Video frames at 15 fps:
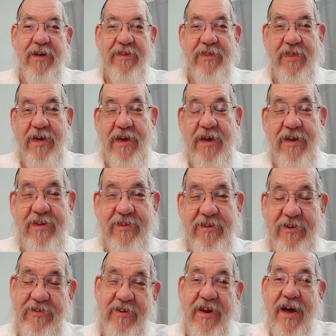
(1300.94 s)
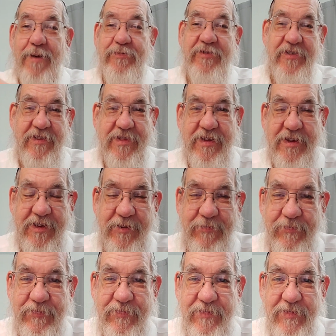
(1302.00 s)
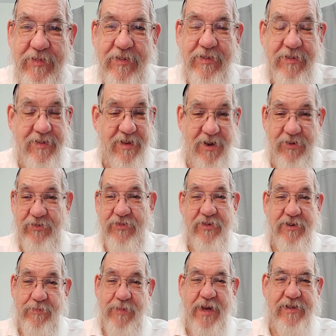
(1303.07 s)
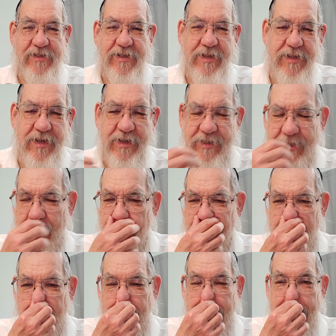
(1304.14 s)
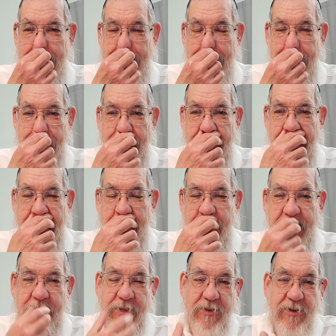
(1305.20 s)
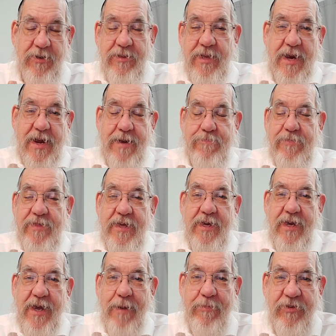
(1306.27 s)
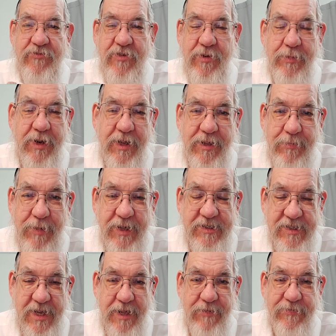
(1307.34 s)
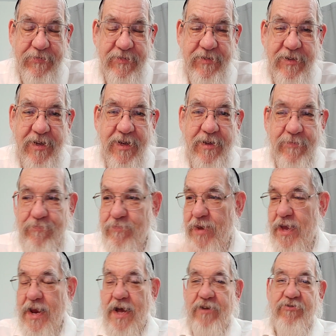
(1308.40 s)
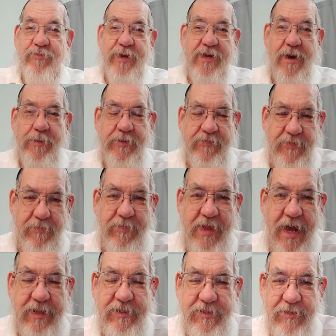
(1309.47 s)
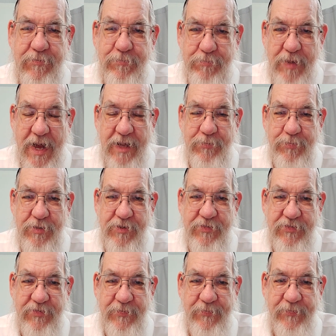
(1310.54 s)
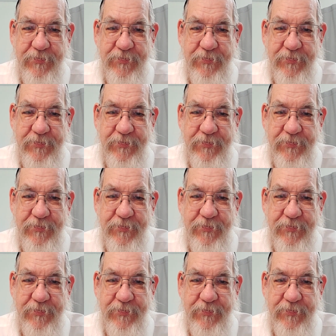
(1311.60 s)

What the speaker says: Then there's an opposite thing, also an amazing thing, that really the good that I'm thinking I'm attributing to myself may actually be coming from that bad person.